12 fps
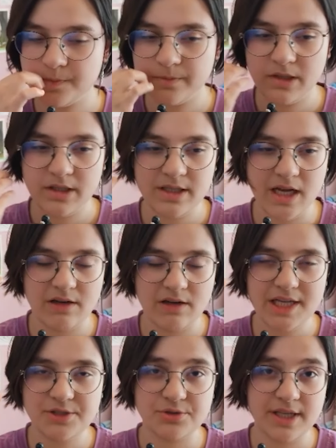Now I
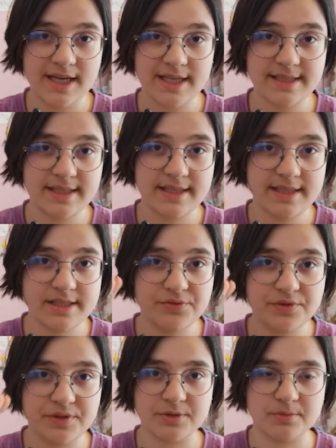should ask his
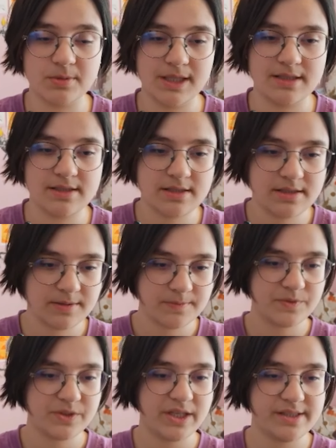future plans.
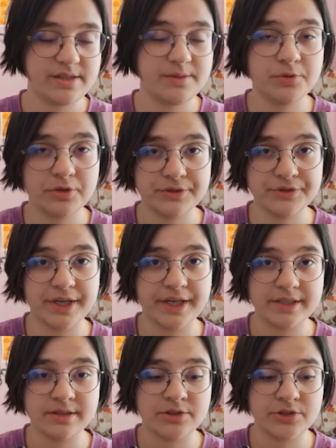That's an important
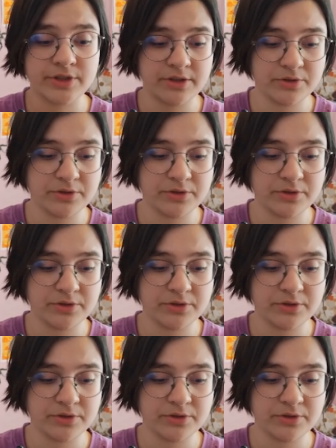character trait too.